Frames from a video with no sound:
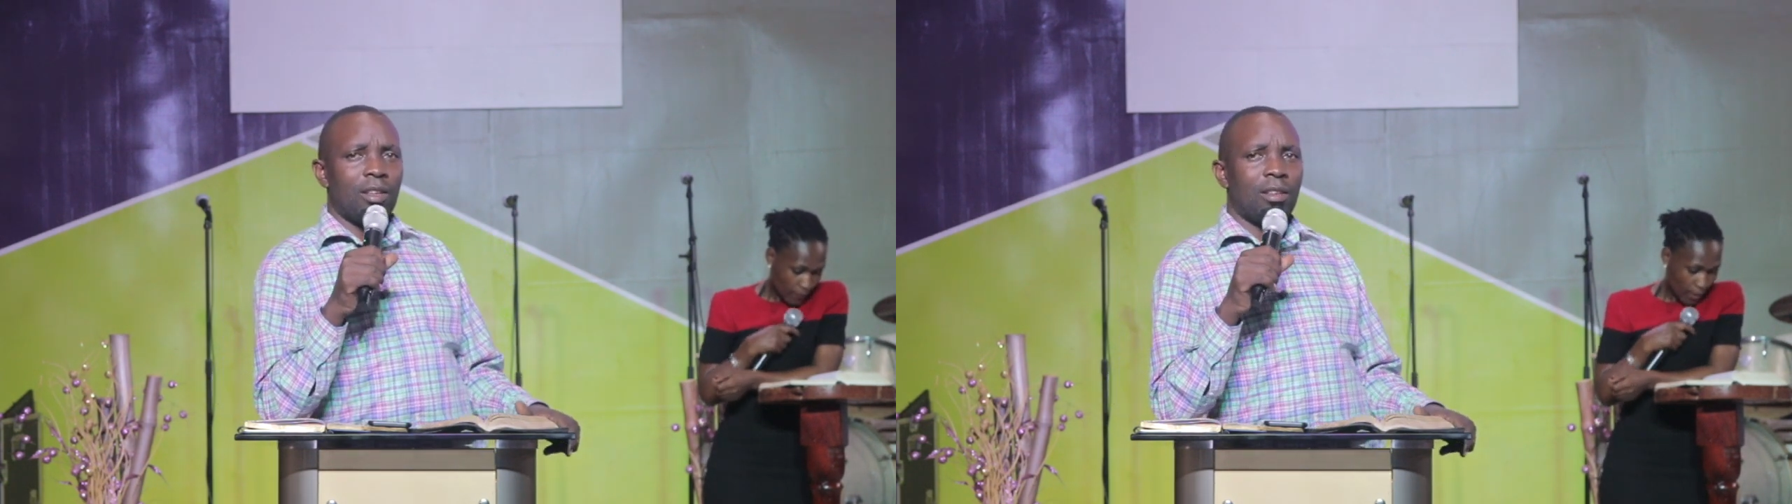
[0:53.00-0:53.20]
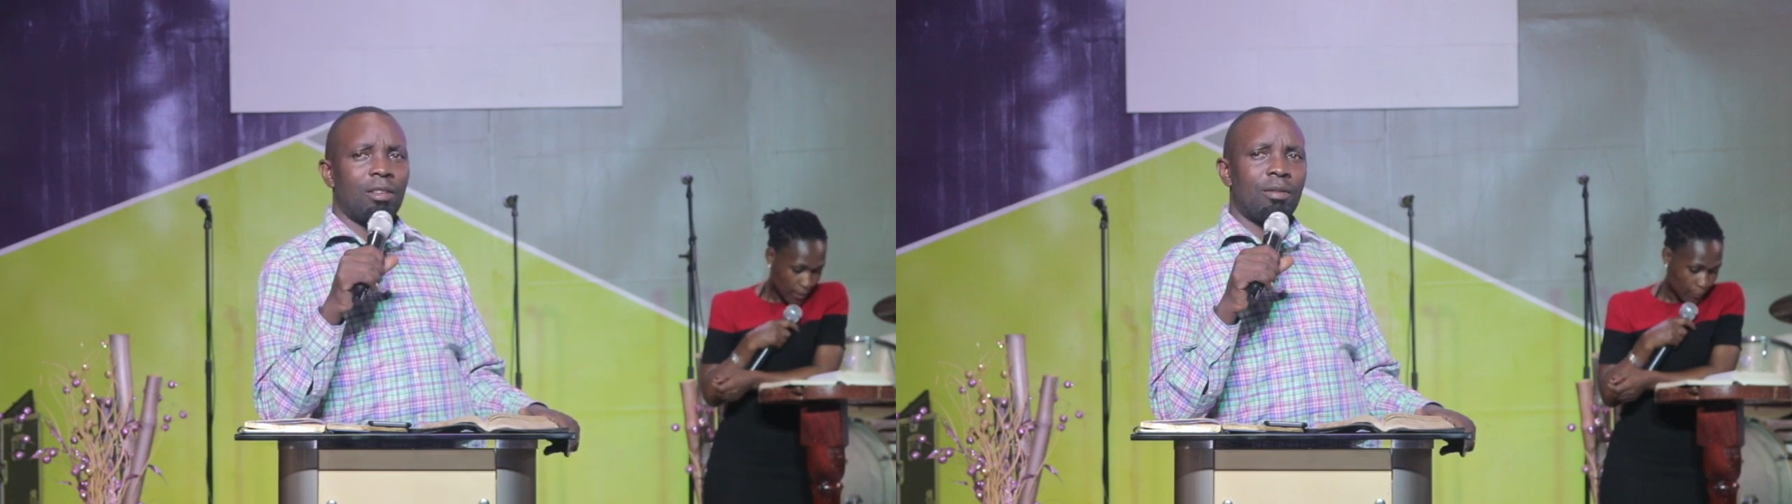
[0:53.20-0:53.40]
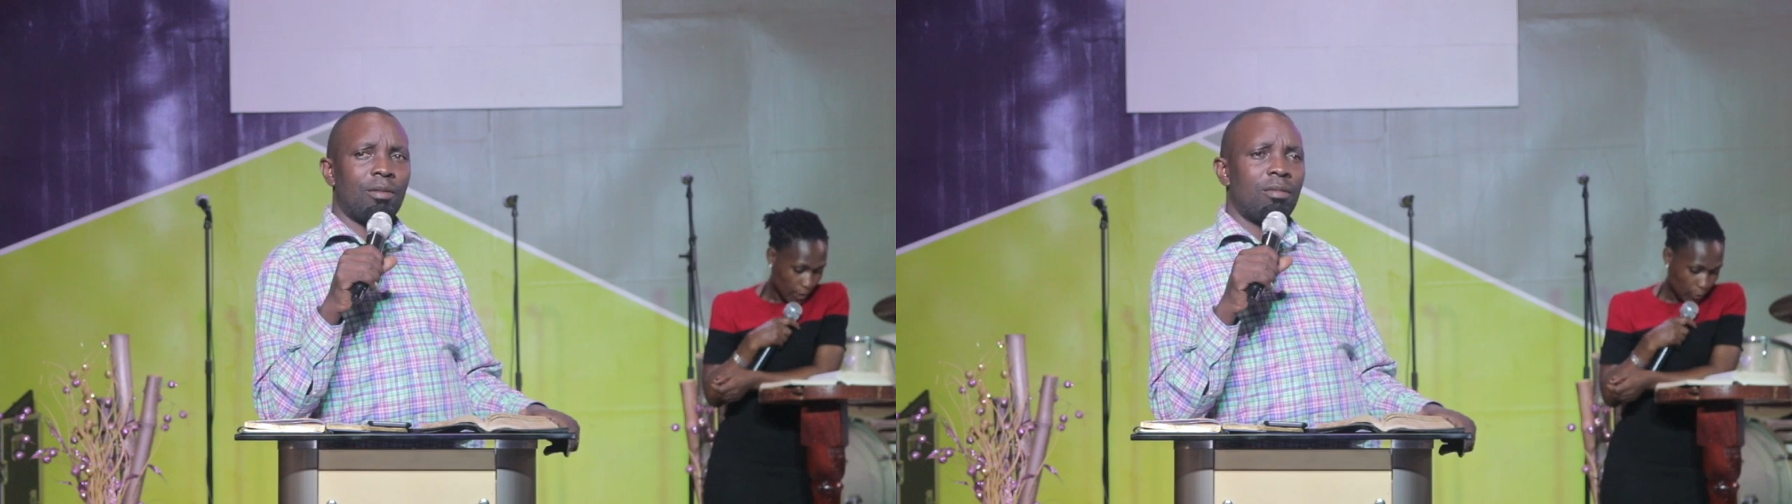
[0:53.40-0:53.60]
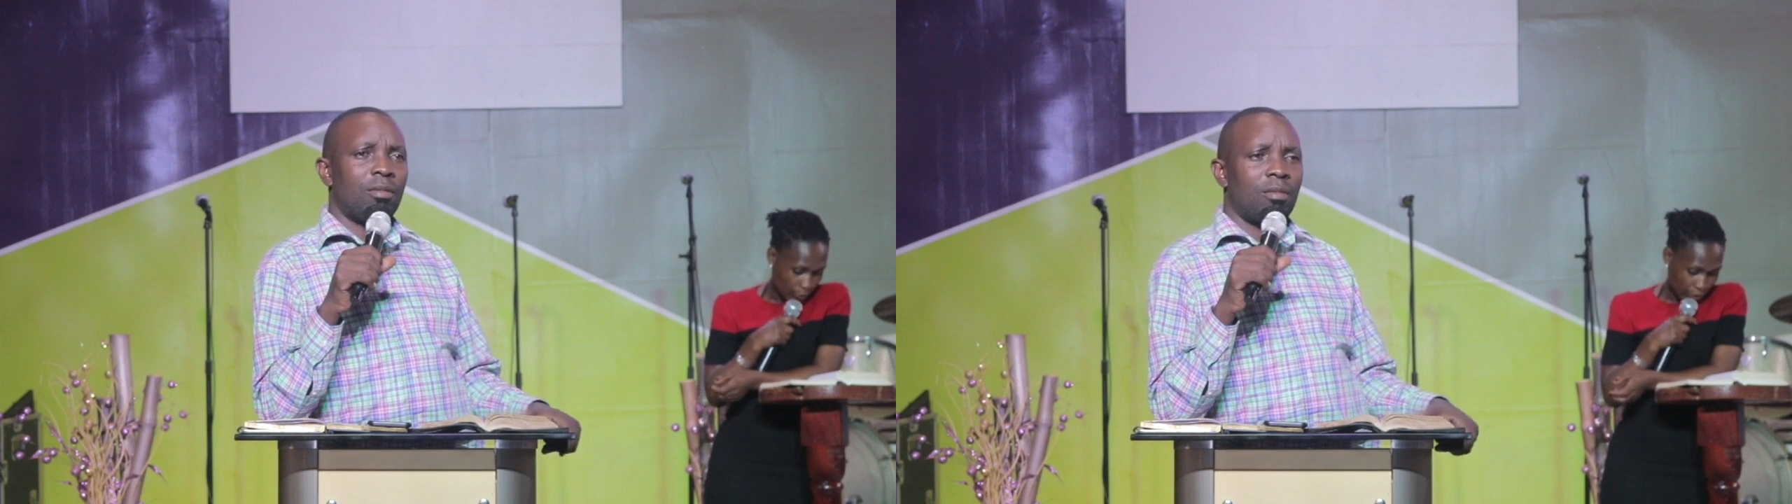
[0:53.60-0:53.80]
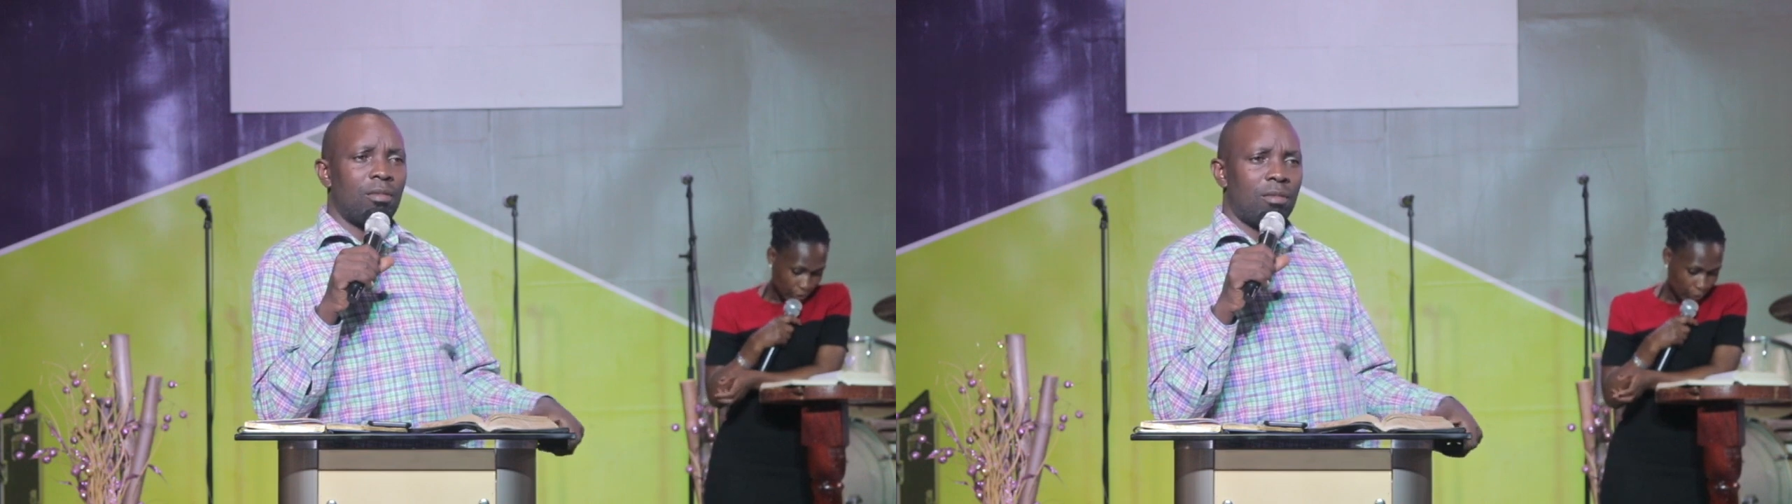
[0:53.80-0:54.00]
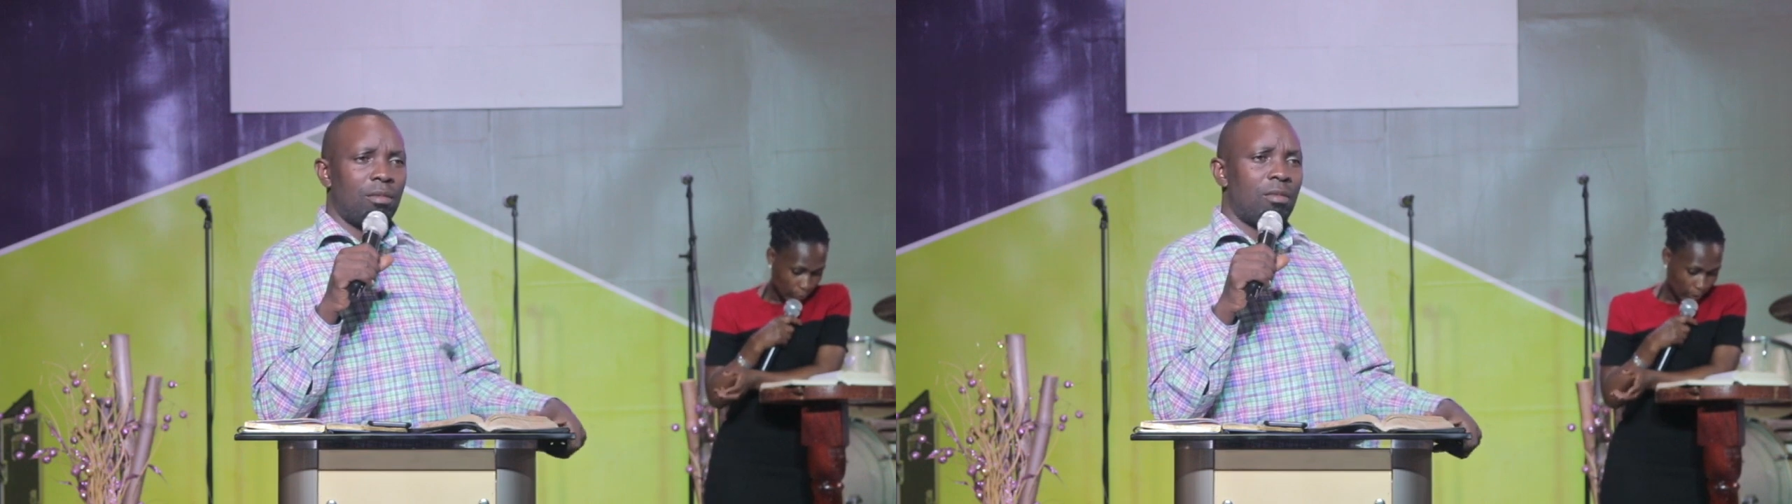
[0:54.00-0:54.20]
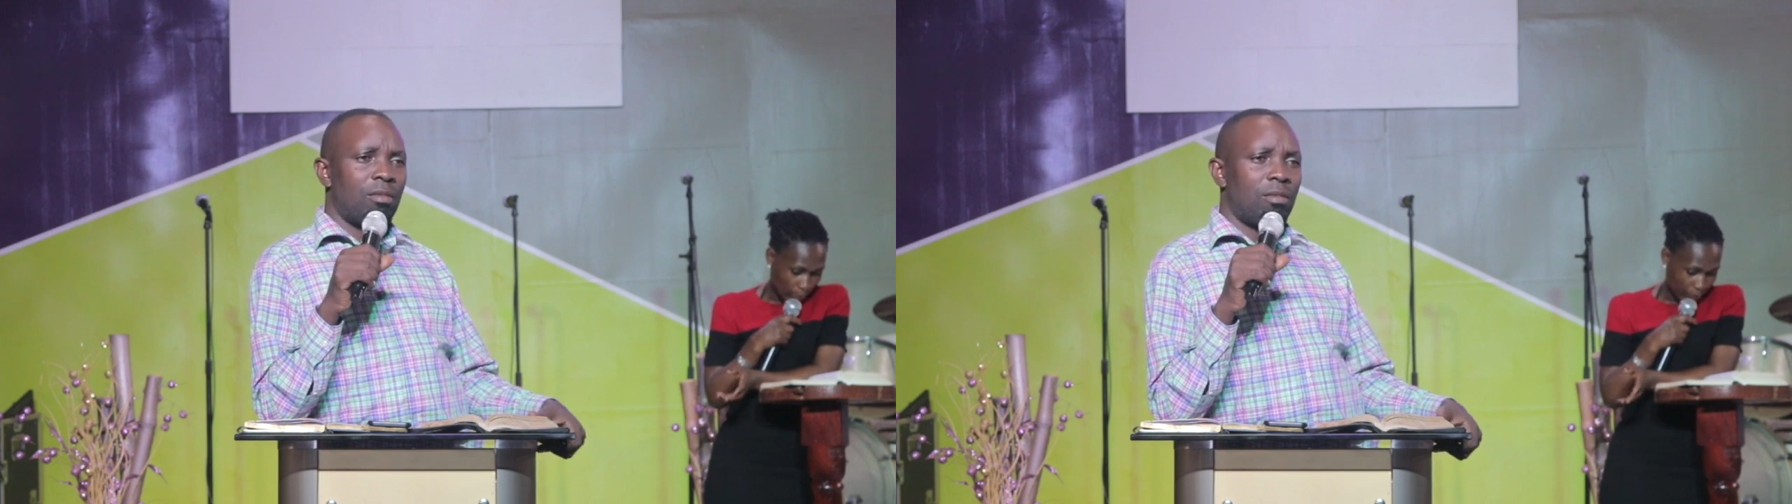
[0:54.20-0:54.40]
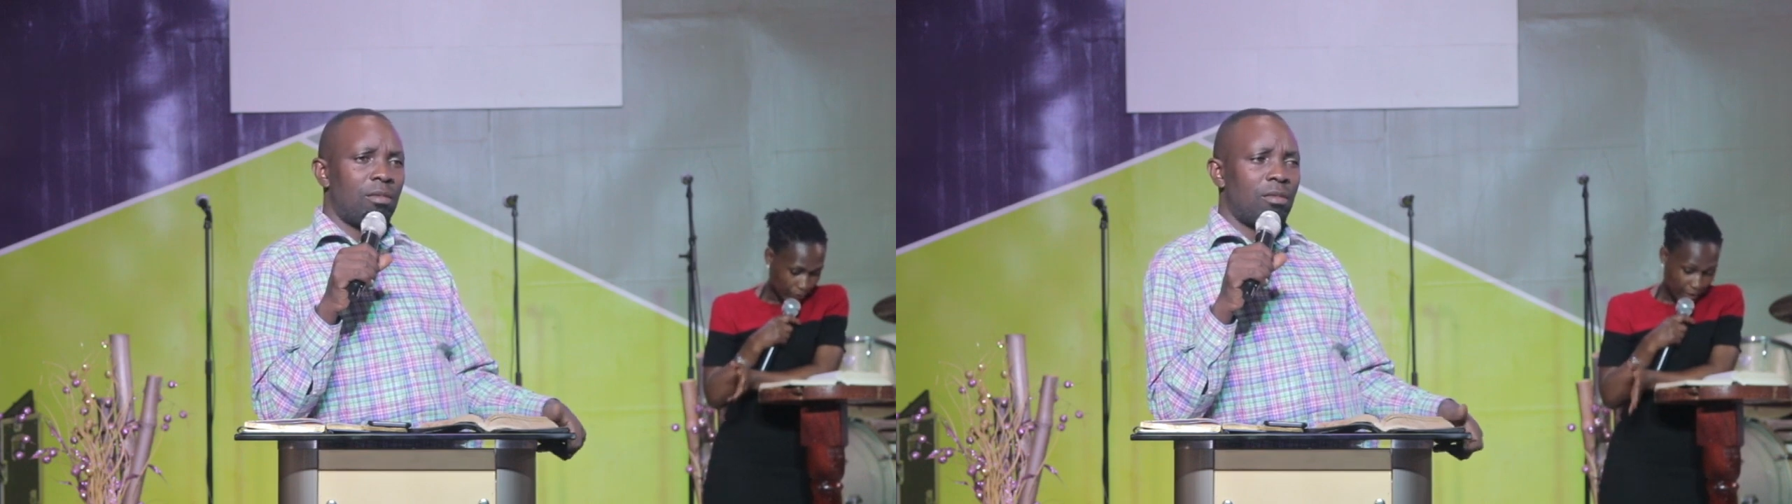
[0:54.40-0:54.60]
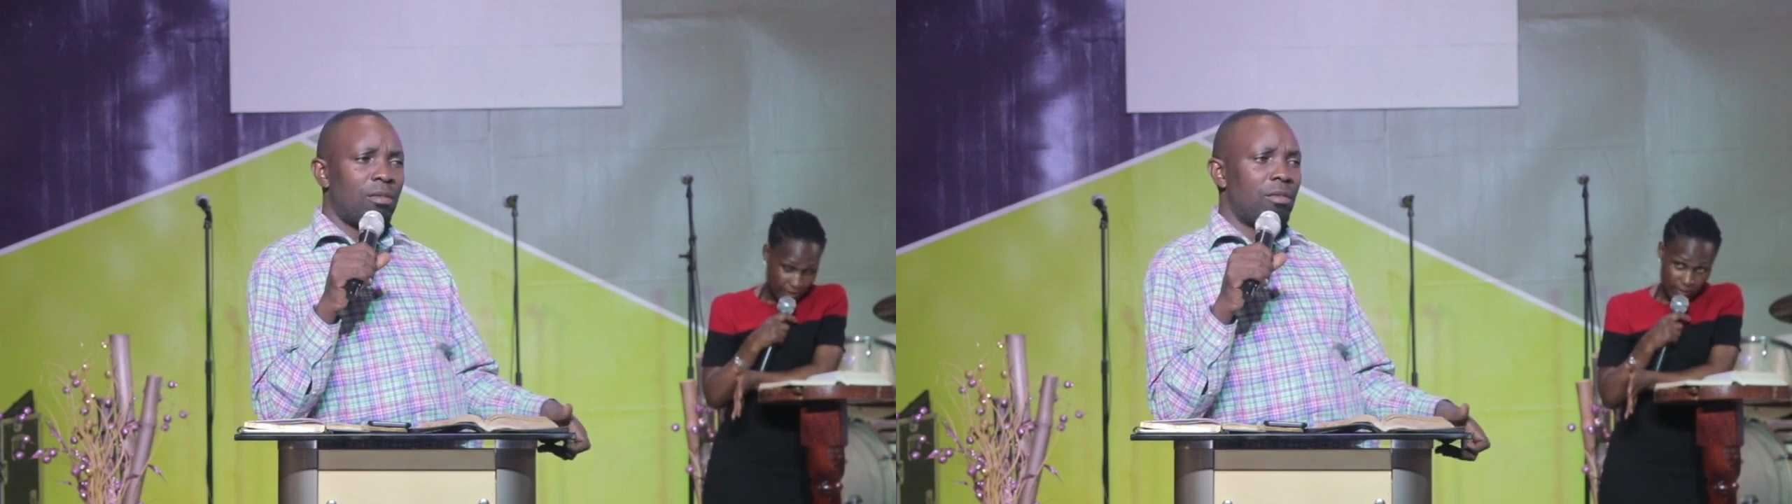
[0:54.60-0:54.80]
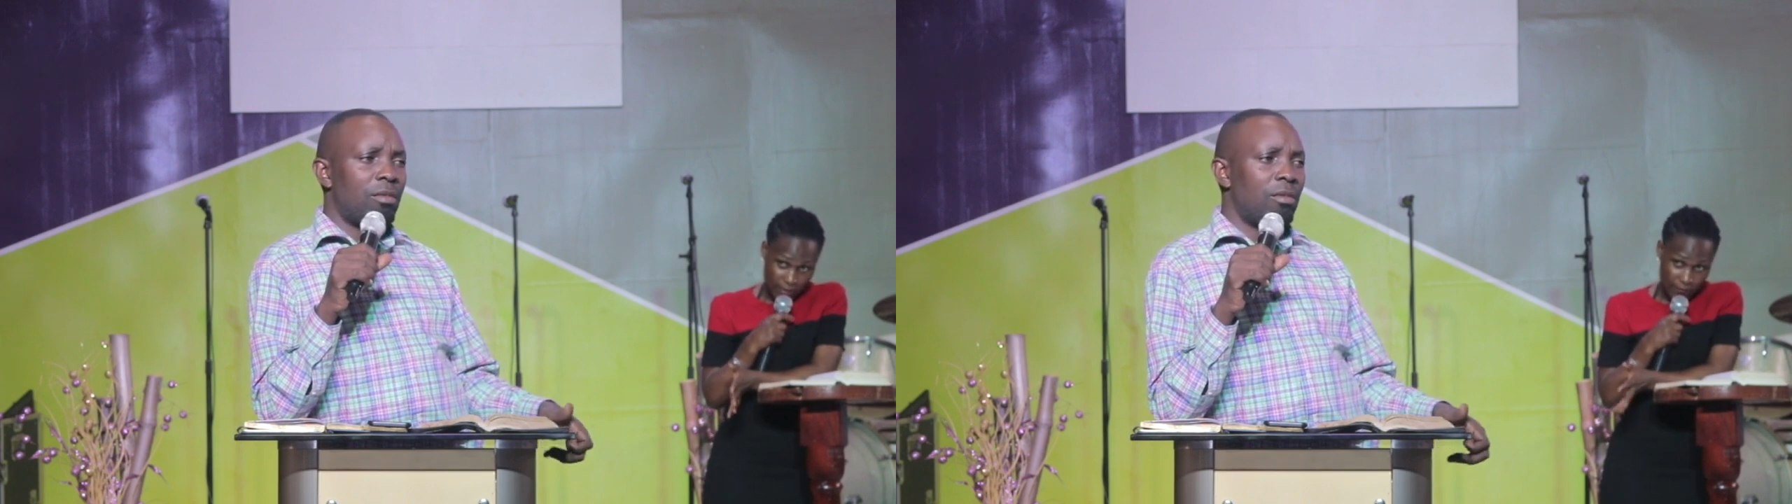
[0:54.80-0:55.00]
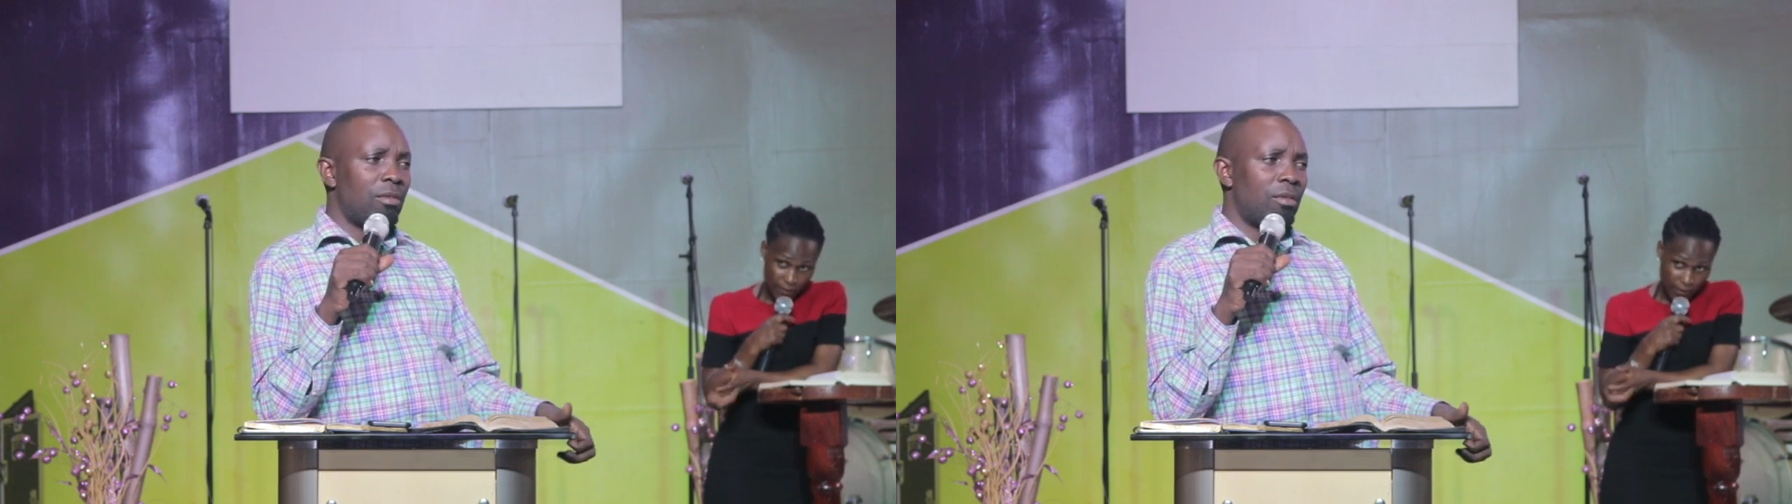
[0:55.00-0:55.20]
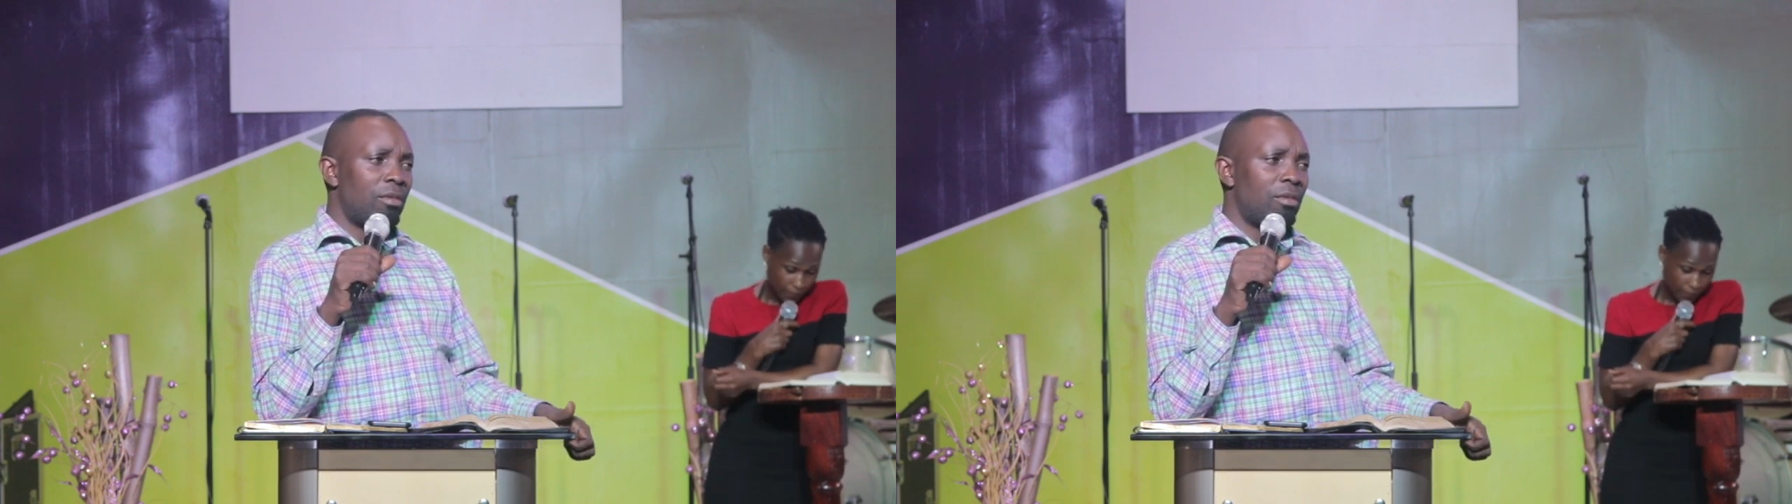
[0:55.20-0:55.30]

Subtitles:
And we are continuing with thanksgiving.